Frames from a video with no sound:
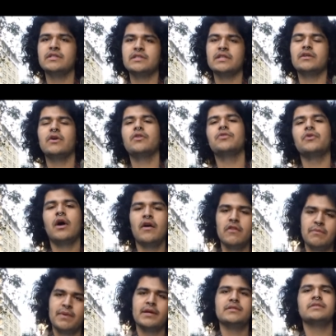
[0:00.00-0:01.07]
You have to go through all
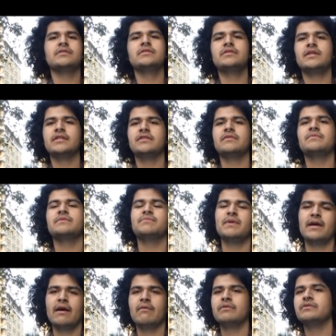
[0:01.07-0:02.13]
the pictures, you have to pick out